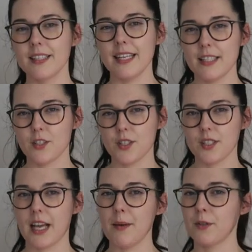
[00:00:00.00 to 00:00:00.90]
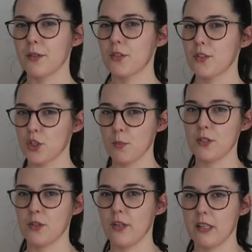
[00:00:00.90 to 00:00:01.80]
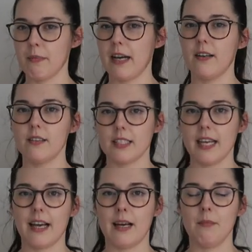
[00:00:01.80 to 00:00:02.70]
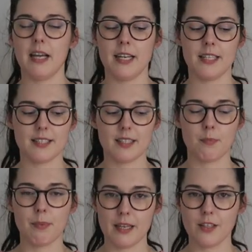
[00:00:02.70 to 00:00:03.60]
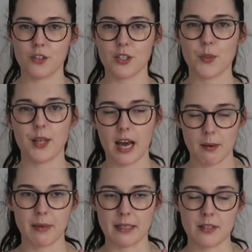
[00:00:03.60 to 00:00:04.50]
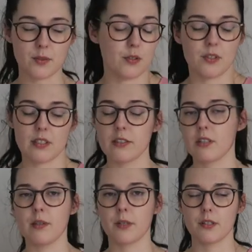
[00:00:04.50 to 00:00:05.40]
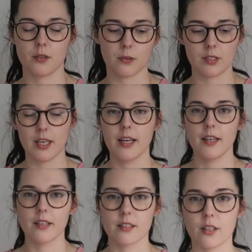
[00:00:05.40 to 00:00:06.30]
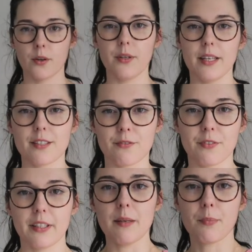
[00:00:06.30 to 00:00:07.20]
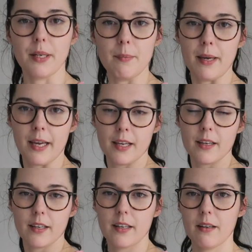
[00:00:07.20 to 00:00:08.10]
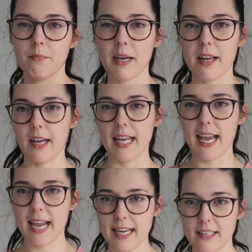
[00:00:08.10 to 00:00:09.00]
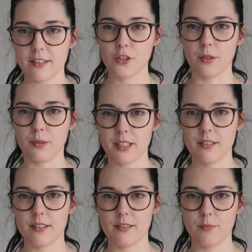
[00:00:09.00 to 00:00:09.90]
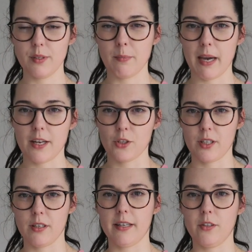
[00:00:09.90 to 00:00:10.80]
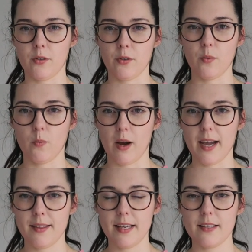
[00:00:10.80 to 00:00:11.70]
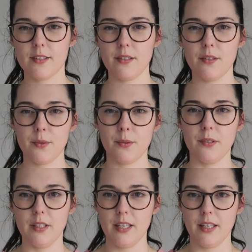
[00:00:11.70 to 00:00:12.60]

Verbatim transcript: The next dress I'm not super certain about, um, and it's this pink dress with heart buttons, which is literally what it's called. So it's a really pretty pink, but I hate the shoulders with a passion. I don't know why they are so tall.